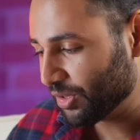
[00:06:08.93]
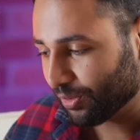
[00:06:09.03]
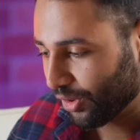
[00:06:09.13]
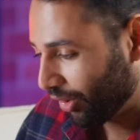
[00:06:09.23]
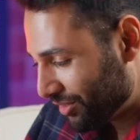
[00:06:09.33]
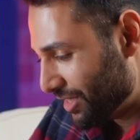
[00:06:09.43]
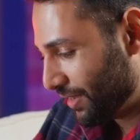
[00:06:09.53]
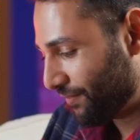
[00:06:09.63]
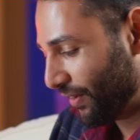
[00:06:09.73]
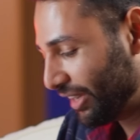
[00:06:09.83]
you're constantly
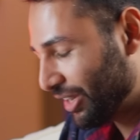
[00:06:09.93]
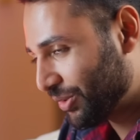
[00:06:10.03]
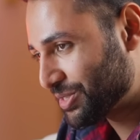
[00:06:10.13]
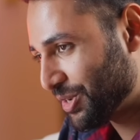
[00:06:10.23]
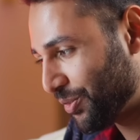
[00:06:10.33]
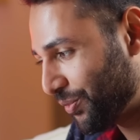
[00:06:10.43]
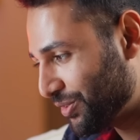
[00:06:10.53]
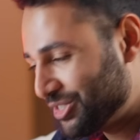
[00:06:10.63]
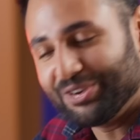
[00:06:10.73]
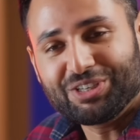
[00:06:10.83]
finding yourself
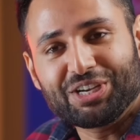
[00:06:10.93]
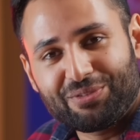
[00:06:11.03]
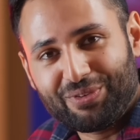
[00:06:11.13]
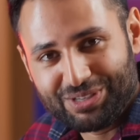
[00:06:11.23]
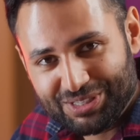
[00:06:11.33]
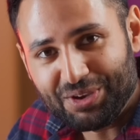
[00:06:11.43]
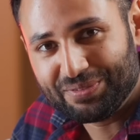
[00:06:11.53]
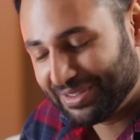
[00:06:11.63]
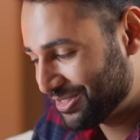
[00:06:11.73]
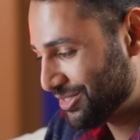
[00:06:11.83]
searching for a
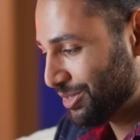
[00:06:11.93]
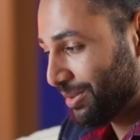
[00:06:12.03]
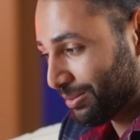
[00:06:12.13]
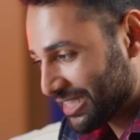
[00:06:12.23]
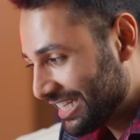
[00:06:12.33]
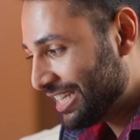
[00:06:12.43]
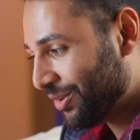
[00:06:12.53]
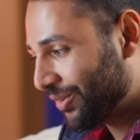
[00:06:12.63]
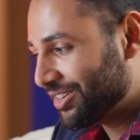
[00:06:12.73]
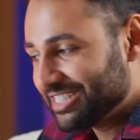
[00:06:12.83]
surface to be able to lean
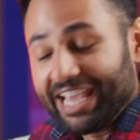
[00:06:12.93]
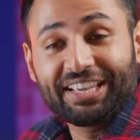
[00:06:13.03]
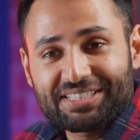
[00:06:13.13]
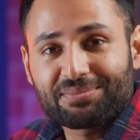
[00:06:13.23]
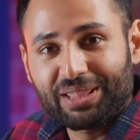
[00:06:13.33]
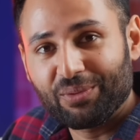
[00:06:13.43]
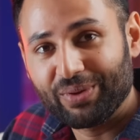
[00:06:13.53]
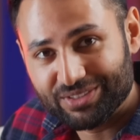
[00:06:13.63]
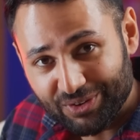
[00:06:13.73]
on and take some of that weight